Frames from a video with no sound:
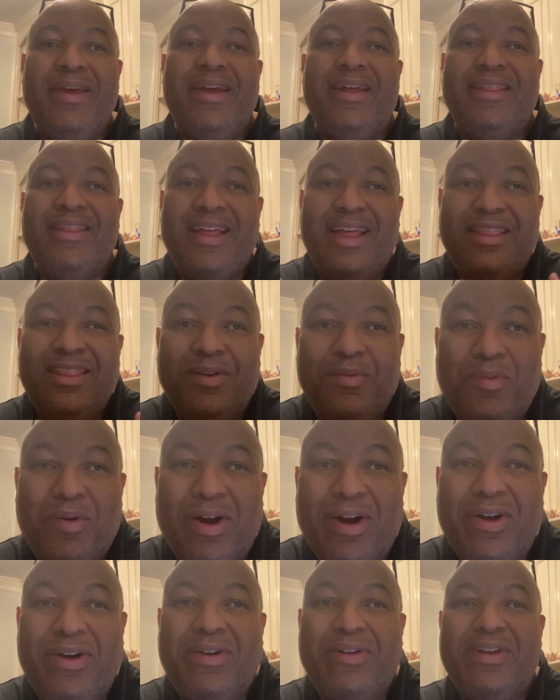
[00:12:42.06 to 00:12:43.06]
that the
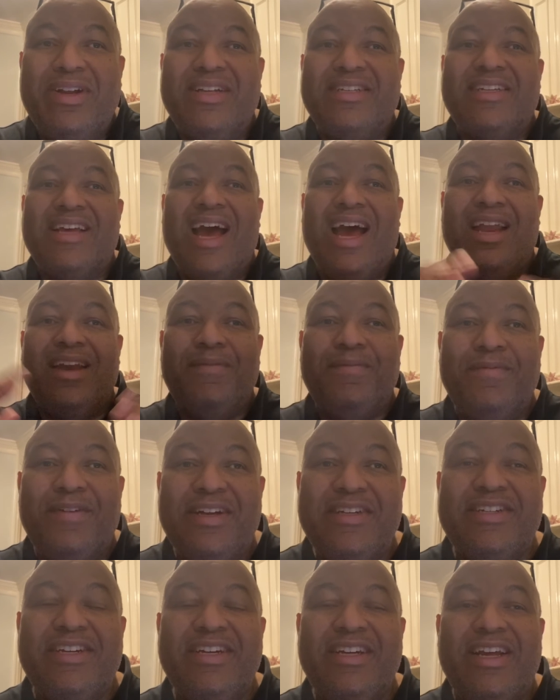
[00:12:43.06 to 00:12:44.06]
world, as God
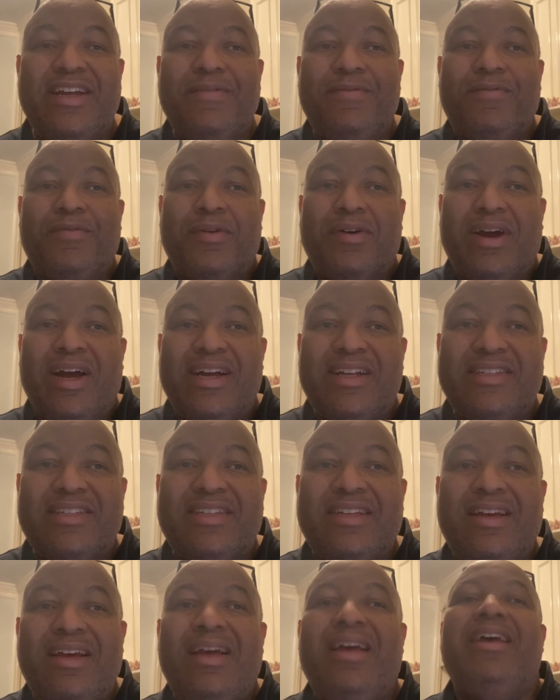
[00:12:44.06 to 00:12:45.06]
envisioned it for
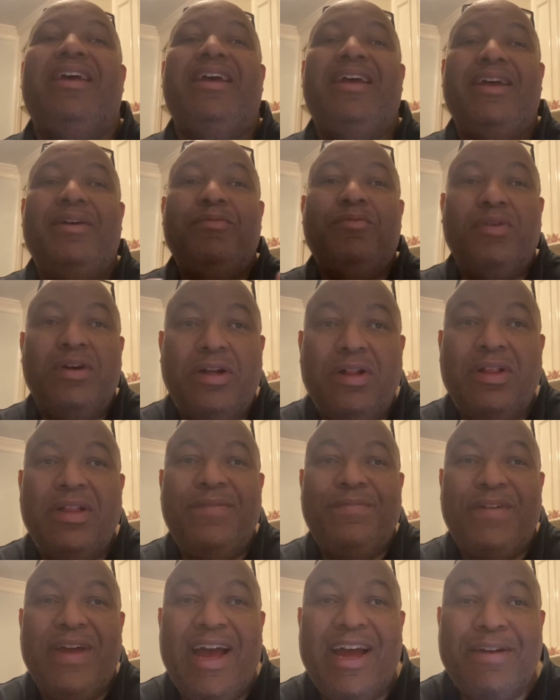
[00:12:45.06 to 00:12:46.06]
us, will in
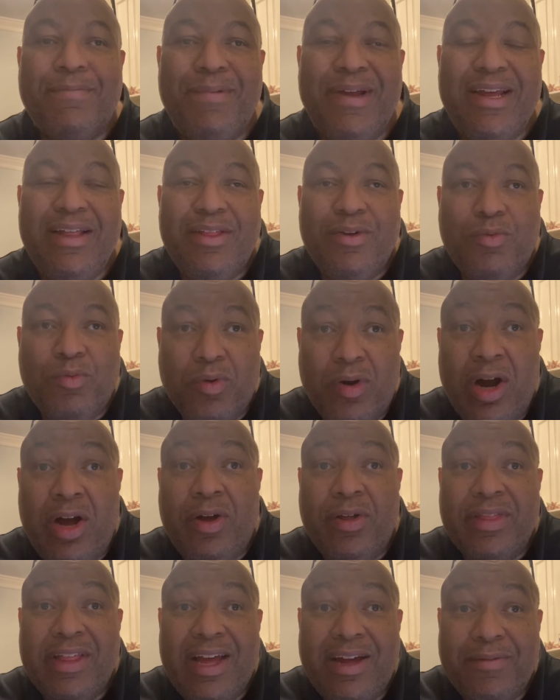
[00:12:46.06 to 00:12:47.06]
fact be the
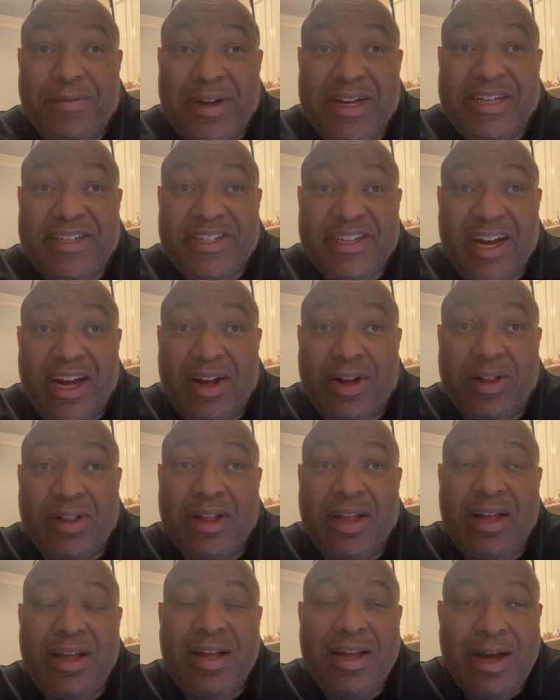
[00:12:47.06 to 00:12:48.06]
world that we shall
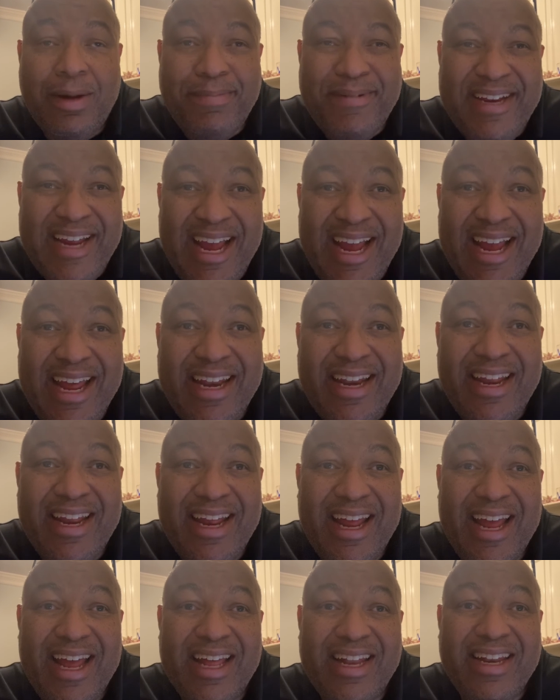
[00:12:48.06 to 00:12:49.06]
obtain
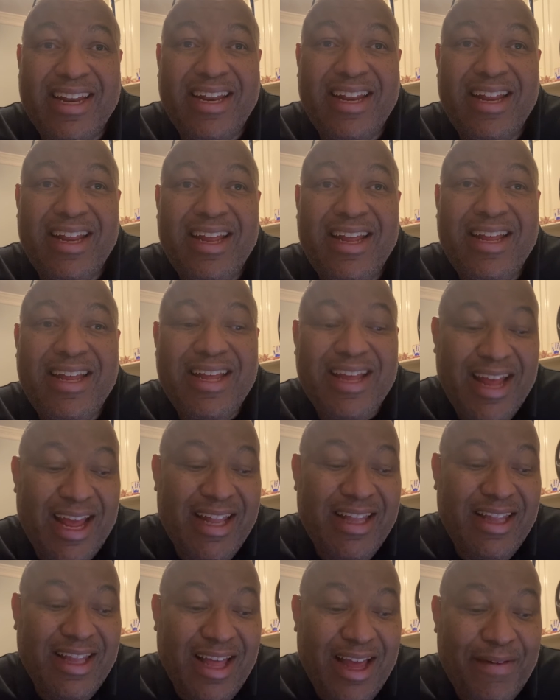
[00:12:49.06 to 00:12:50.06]
and
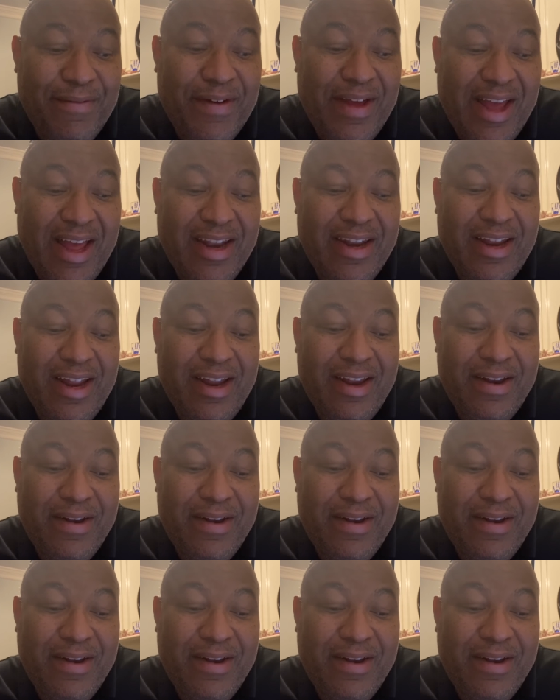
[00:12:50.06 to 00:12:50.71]
live in.